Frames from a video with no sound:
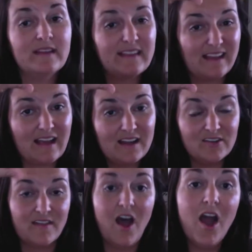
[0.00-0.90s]
like under
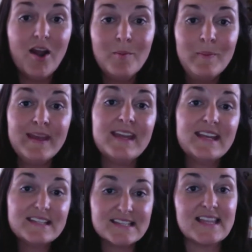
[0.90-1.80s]
the
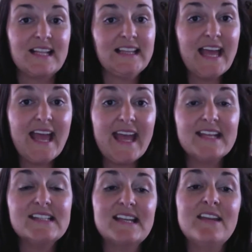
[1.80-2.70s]
armpits and the
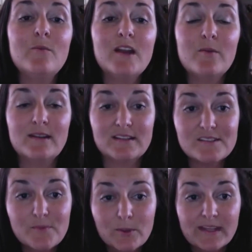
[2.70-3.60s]
legs, anywhere you want to
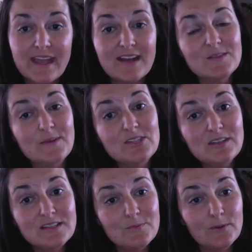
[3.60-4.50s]
exfoliate, especially
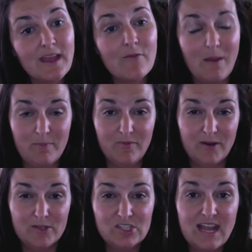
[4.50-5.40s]
exfoliate right before
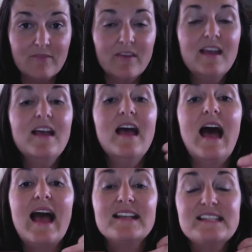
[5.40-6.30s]
you shave.
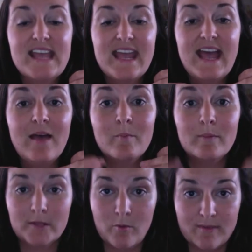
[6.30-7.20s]
I say
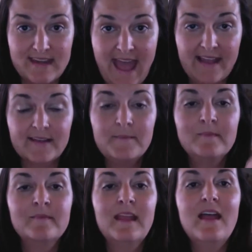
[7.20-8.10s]
below the neck.
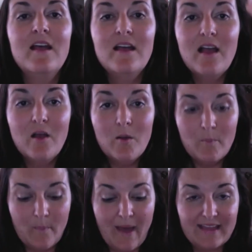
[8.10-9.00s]

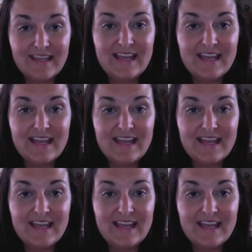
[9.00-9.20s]
But